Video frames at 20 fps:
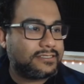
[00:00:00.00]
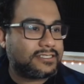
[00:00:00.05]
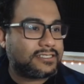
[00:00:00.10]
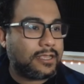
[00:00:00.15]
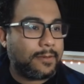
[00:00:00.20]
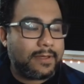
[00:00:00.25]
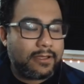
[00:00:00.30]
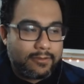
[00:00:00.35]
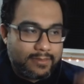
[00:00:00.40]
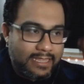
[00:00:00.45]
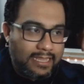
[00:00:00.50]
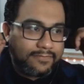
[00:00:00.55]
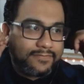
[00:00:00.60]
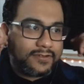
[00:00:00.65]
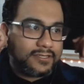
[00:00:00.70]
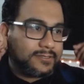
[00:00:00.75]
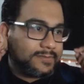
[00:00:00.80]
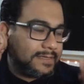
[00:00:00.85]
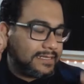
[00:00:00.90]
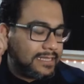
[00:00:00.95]
Just come out with
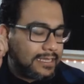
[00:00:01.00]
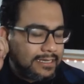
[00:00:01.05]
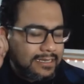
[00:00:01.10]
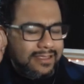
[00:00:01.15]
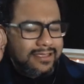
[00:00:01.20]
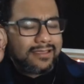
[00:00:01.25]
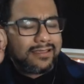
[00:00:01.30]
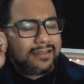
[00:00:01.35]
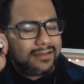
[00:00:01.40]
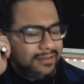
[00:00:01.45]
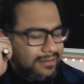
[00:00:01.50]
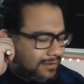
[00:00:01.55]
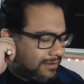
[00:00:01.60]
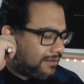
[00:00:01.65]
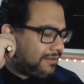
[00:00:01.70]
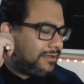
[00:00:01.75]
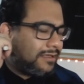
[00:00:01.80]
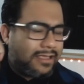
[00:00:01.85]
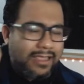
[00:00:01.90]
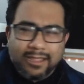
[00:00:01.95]
headphones, be like, ah,
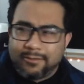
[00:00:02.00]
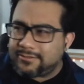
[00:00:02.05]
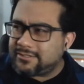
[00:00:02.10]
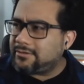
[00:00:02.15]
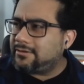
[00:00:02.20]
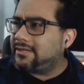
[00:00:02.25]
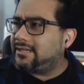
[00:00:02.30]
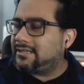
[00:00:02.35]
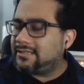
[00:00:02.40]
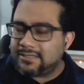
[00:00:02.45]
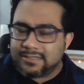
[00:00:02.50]
nah. Hey, what's going on?